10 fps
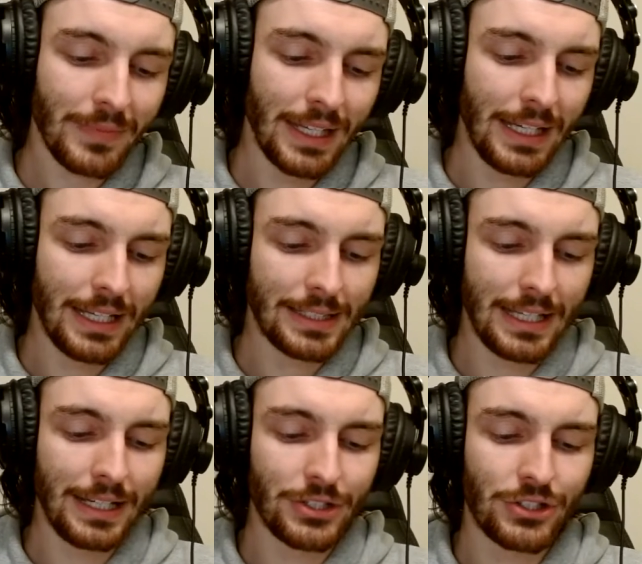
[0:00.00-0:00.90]
It
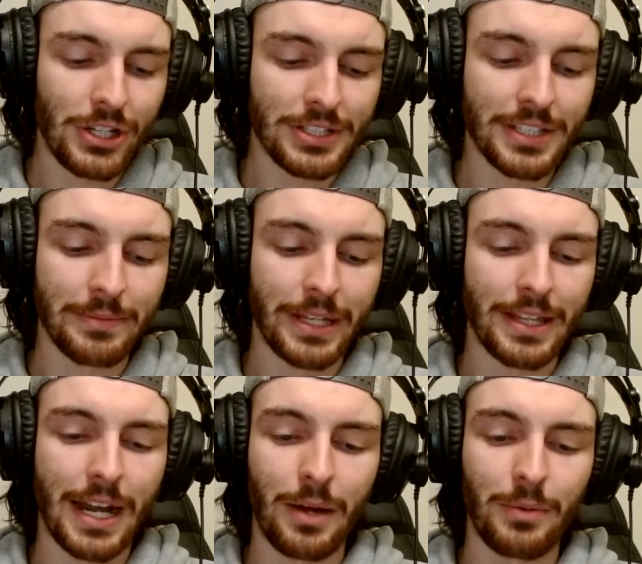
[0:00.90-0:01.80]
is just something
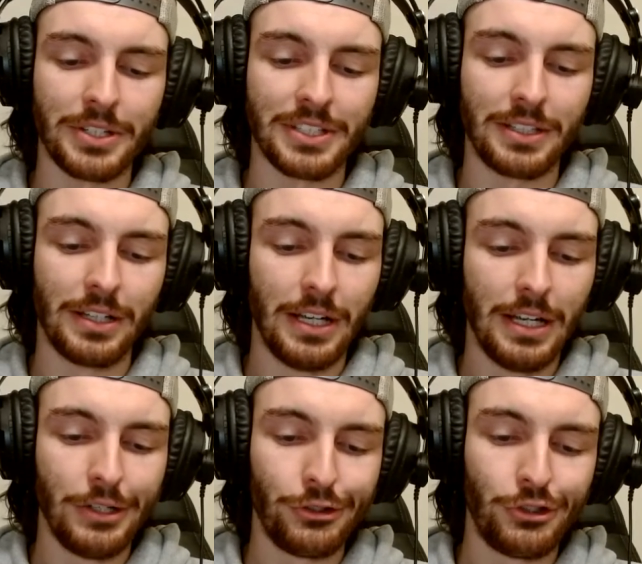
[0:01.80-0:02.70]
that I wasn't
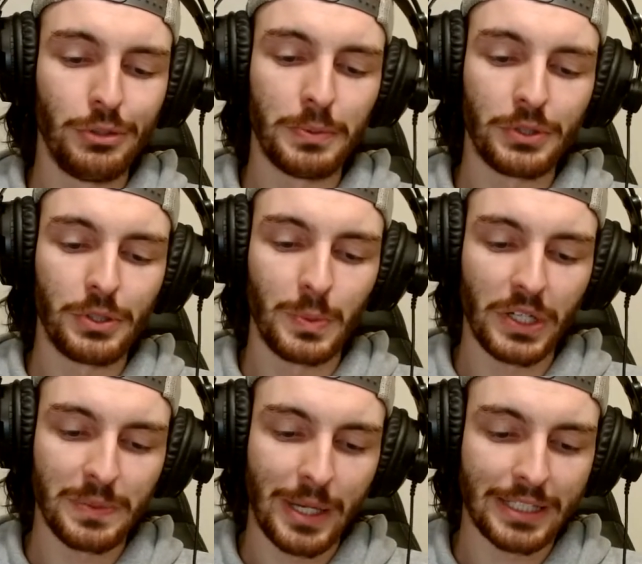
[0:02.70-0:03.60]
super
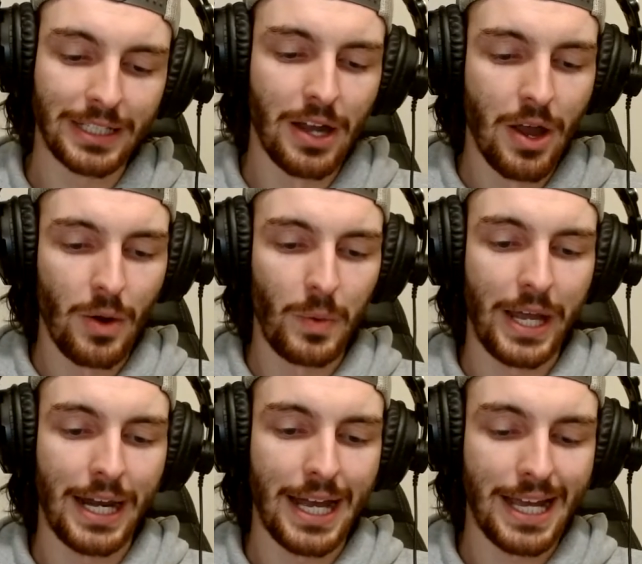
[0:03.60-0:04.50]
expecting
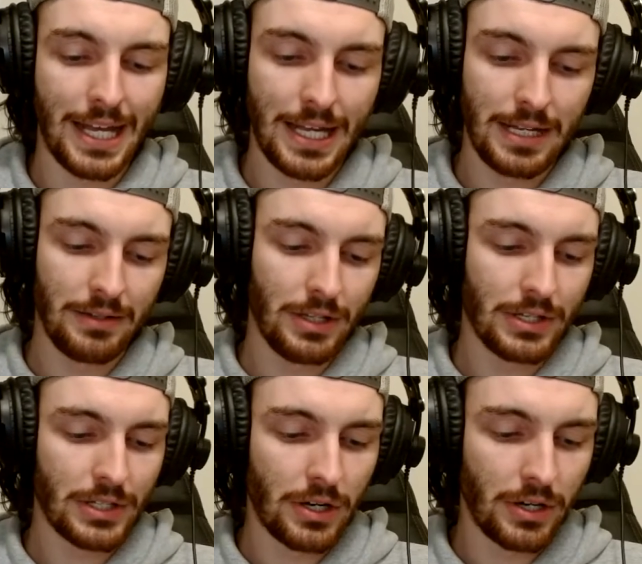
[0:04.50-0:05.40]
when I
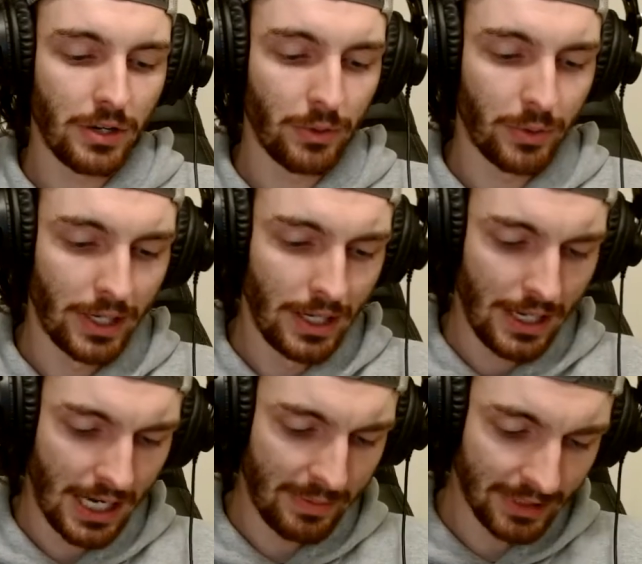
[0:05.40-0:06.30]
started to go through it.
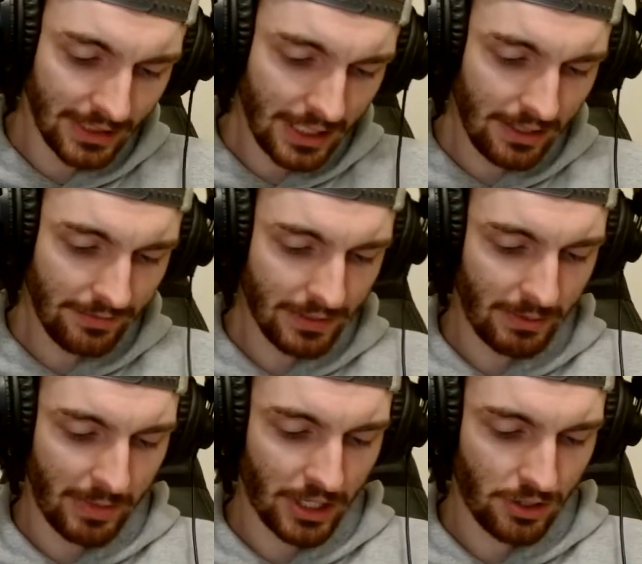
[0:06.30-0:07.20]
And I believe, let me
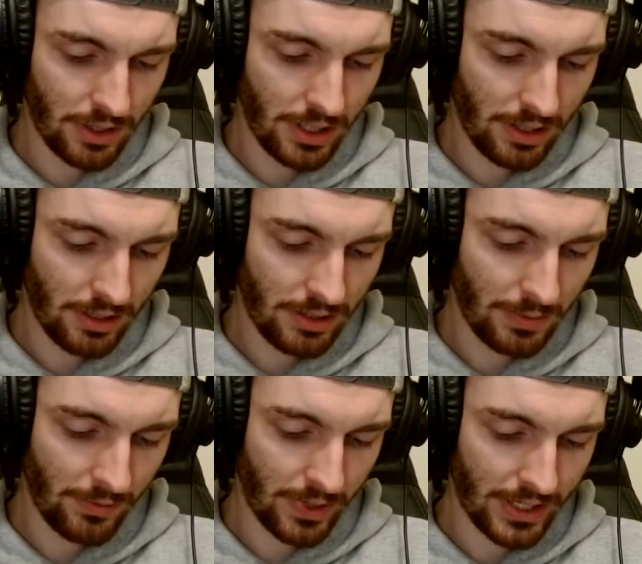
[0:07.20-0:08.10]
make sure here
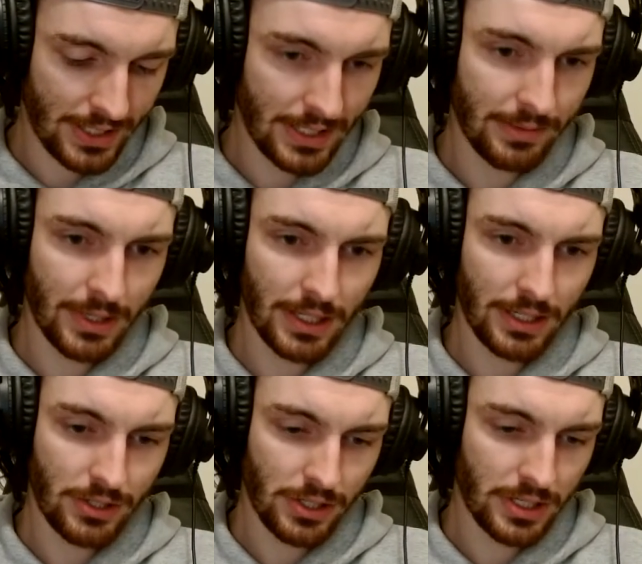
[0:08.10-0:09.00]
before I say something that
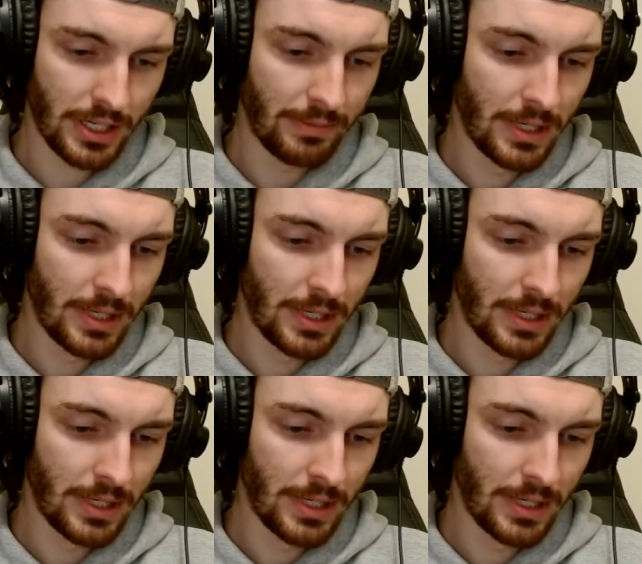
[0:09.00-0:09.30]
is just dumb.